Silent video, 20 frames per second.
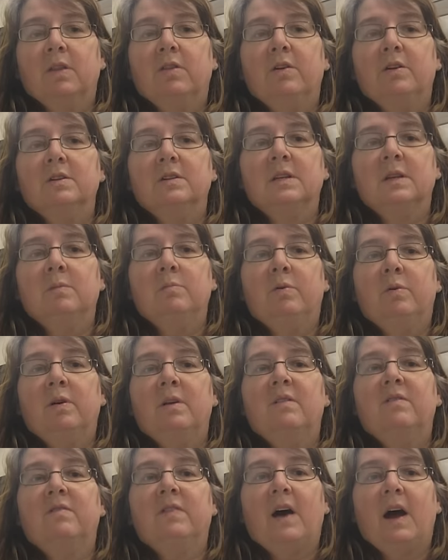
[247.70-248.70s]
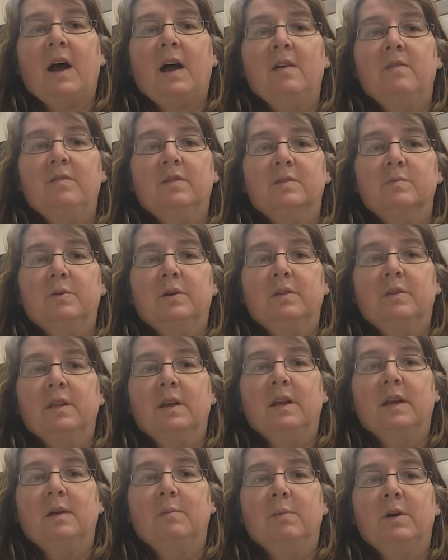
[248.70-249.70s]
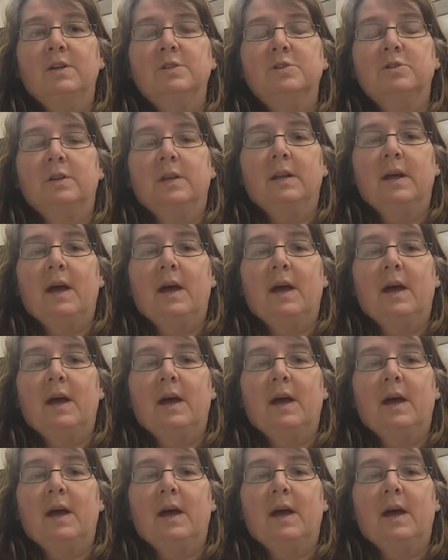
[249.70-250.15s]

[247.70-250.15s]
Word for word: 13.5 is what they measured it